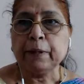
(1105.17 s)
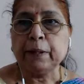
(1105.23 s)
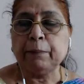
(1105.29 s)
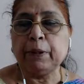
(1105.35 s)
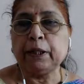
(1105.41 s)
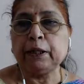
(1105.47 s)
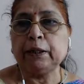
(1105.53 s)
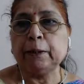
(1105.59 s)

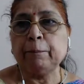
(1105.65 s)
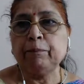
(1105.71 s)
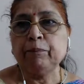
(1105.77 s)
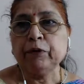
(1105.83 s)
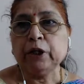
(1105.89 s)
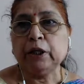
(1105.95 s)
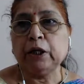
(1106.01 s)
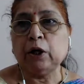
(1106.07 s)
but
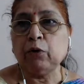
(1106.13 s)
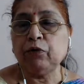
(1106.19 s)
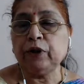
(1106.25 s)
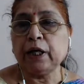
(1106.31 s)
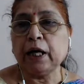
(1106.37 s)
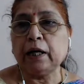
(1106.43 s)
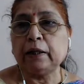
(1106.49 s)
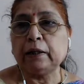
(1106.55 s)
now
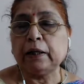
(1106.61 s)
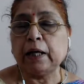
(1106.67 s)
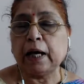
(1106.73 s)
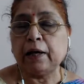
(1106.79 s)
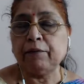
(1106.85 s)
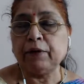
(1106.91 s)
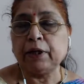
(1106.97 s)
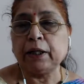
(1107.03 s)
we are
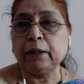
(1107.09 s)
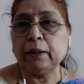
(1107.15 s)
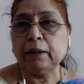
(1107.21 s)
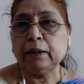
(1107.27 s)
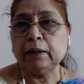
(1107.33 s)
having